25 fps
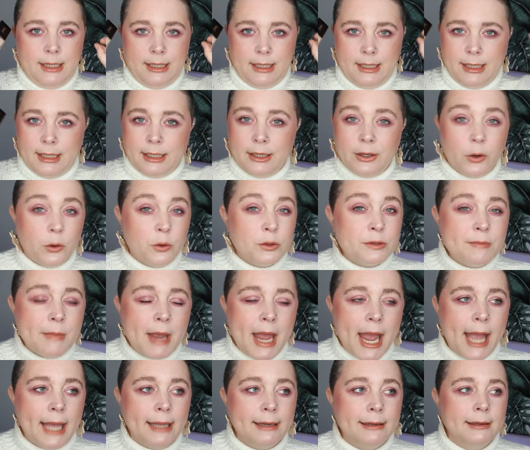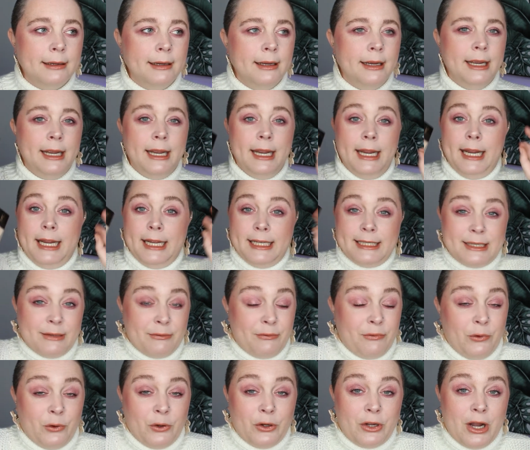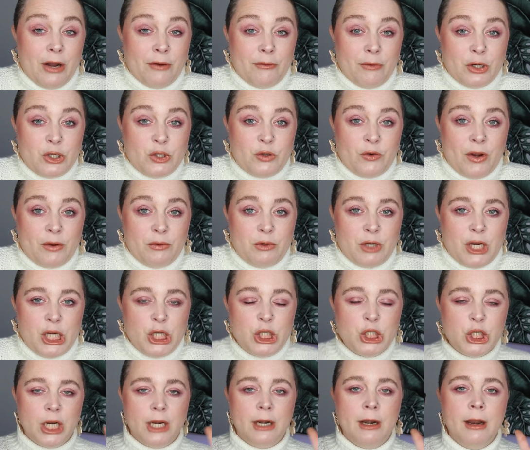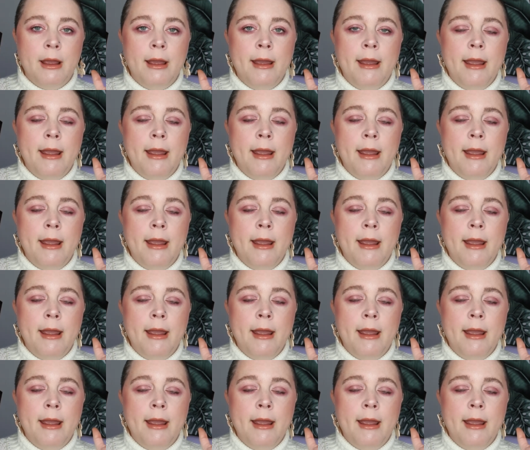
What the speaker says: it goes matte, it's a full coverage foundation,